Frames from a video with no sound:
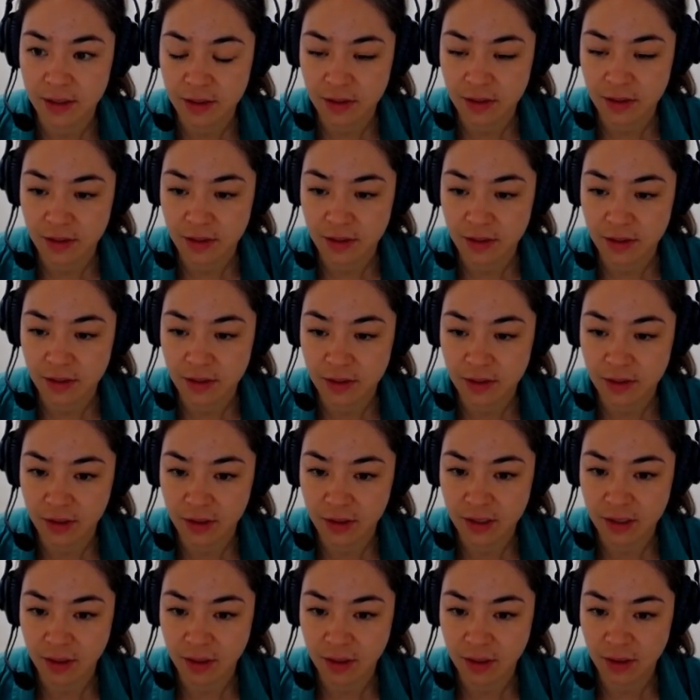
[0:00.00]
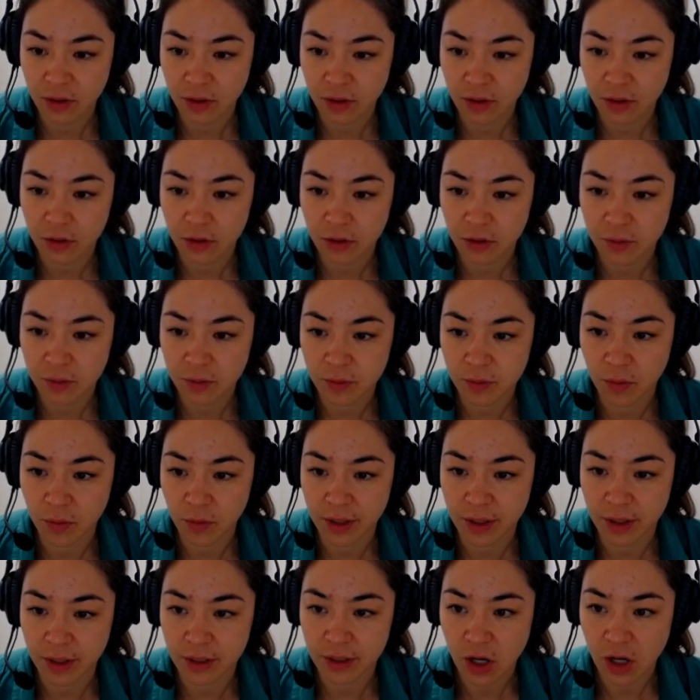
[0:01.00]
see if it has come through. It should be the one
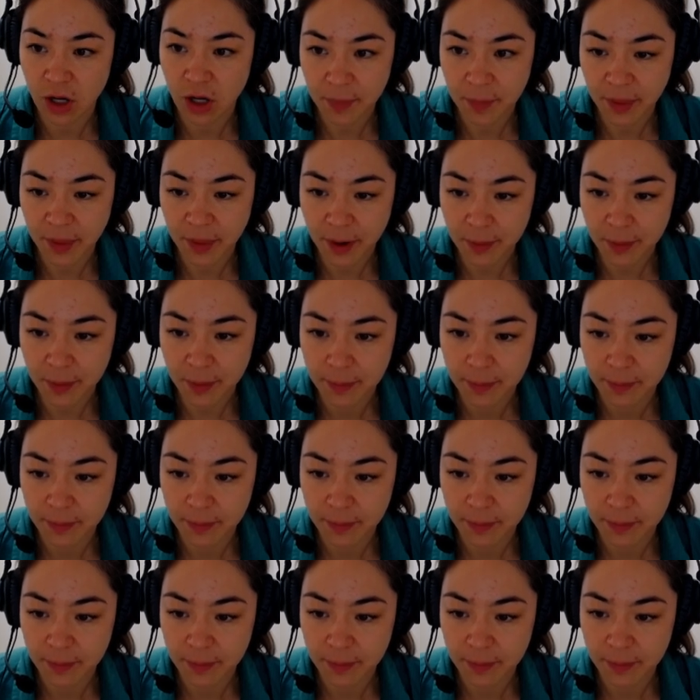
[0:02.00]
at the top there.